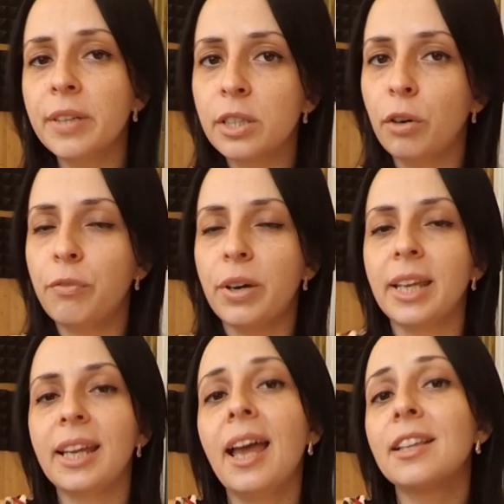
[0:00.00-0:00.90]
offering,
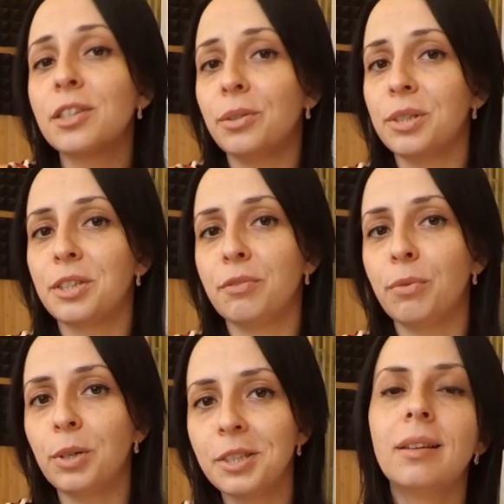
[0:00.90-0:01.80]
and so on and so
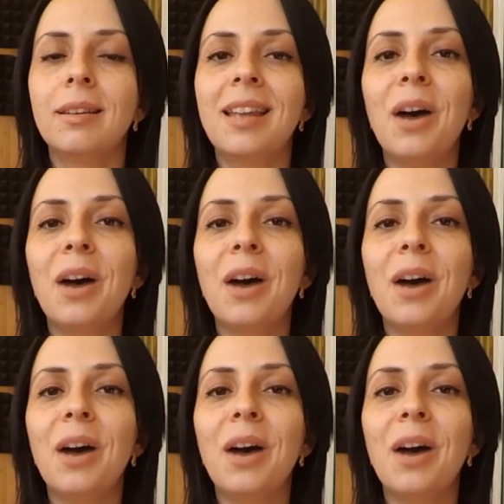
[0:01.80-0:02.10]
forth. Now,